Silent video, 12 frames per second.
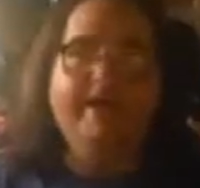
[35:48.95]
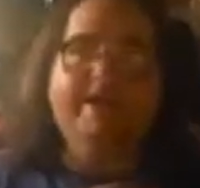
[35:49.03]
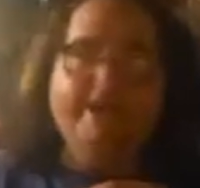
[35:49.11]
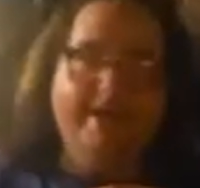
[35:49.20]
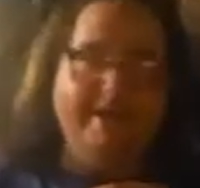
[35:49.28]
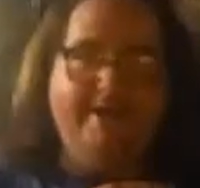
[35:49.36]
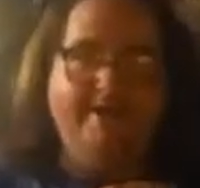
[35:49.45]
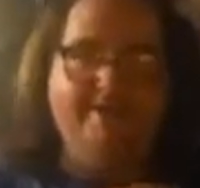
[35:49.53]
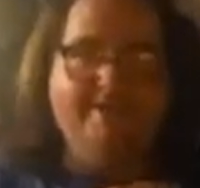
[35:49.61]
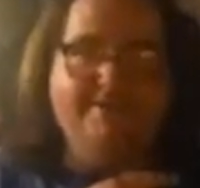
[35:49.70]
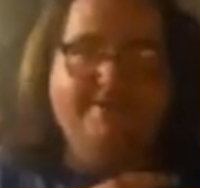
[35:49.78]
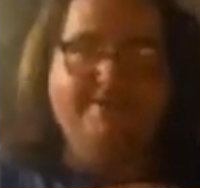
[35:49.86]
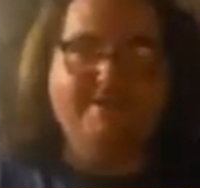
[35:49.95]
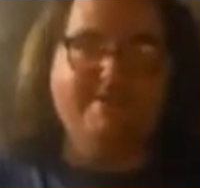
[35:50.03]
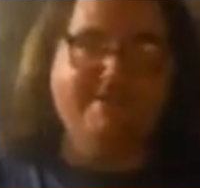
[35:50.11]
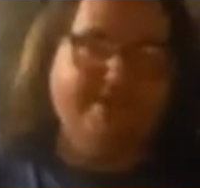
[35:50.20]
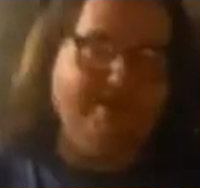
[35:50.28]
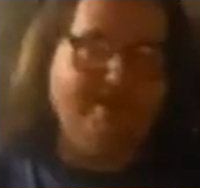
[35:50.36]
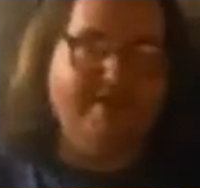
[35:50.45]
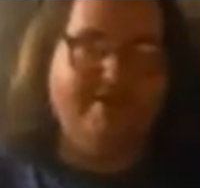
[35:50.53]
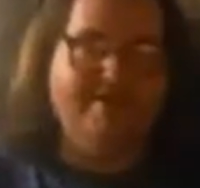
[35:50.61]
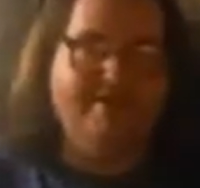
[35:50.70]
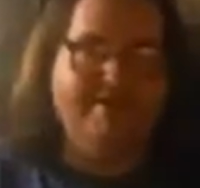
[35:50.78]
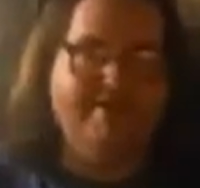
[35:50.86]
click here to see this, click here
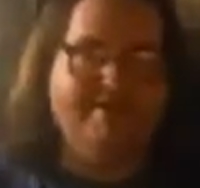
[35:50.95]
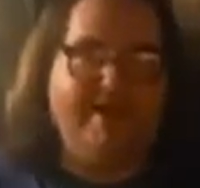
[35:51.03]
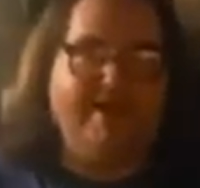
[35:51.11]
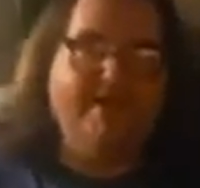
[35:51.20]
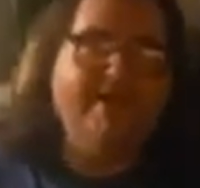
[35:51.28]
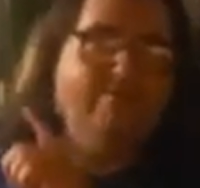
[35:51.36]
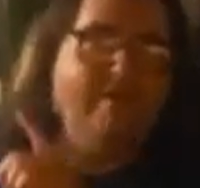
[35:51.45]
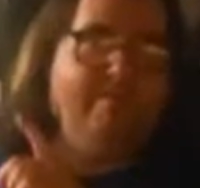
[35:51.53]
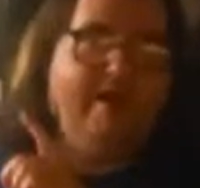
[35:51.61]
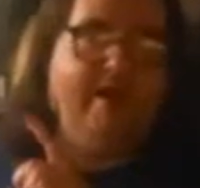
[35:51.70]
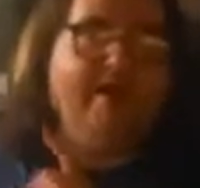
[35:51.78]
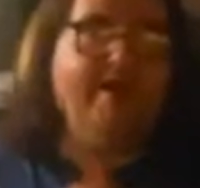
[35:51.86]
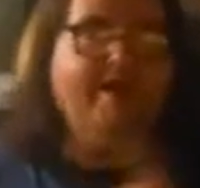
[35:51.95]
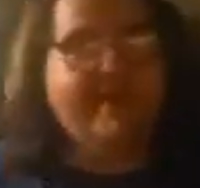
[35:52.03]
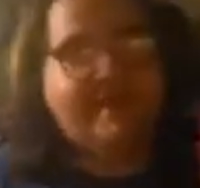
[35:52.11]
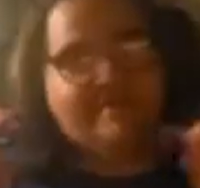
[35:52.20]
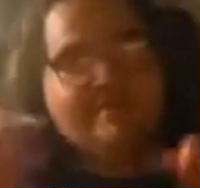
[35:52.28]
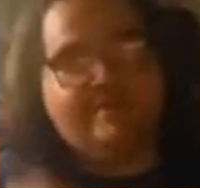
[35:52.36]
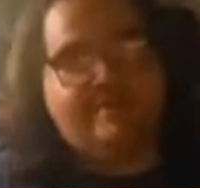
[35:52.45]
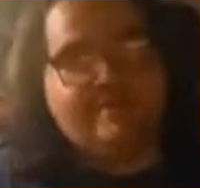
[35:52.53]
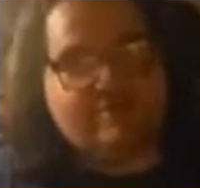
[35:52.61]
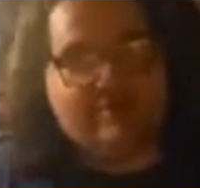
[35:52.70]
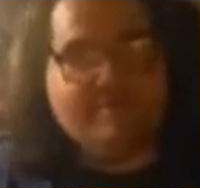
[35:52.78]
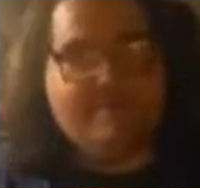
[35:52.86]
to see that, click above my head, links in the
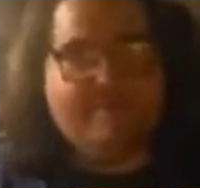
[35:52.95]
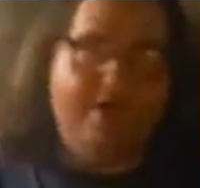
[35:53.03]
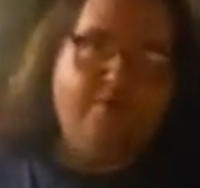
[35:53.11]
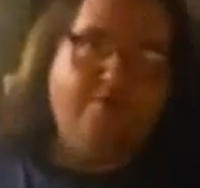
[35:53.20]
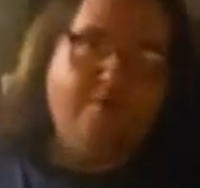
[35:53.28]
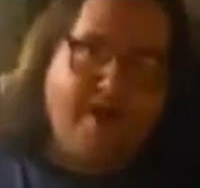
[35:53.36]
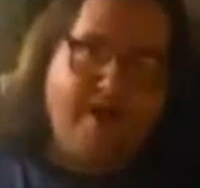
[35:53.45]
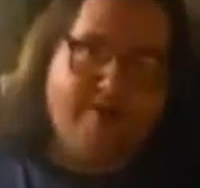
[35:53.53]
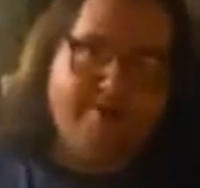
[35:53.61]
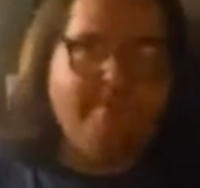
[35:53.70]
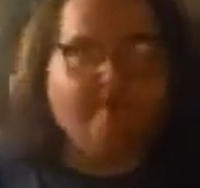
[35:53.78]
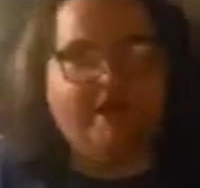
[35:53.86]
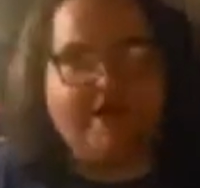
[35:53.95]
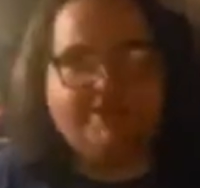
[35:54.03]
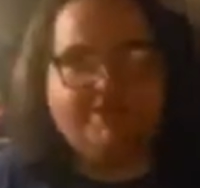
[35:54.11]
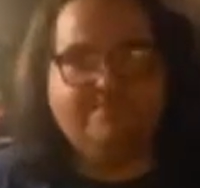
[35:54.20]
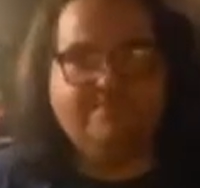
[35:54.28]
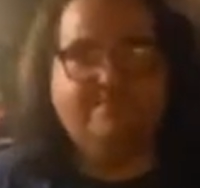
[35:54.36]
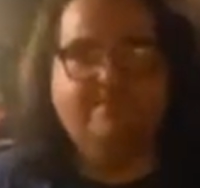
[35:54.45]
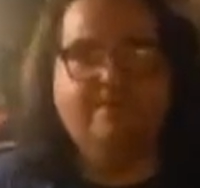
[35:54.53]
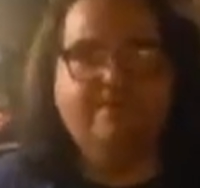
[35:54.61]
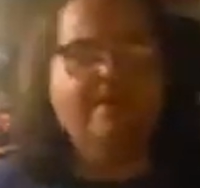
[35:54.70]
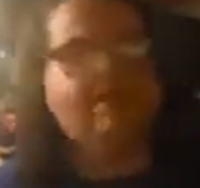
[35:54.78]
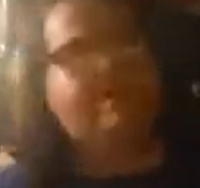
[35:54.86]
description below in the box in my crotch.
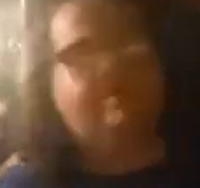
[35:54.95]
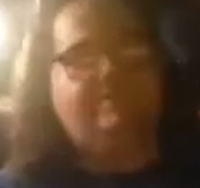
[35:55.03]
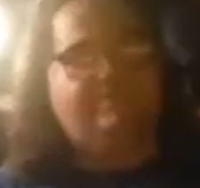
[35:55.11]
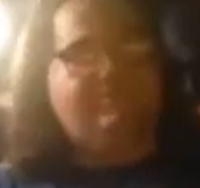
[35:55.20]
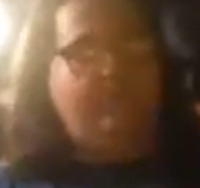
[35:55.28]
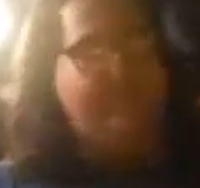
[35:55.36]
So if you're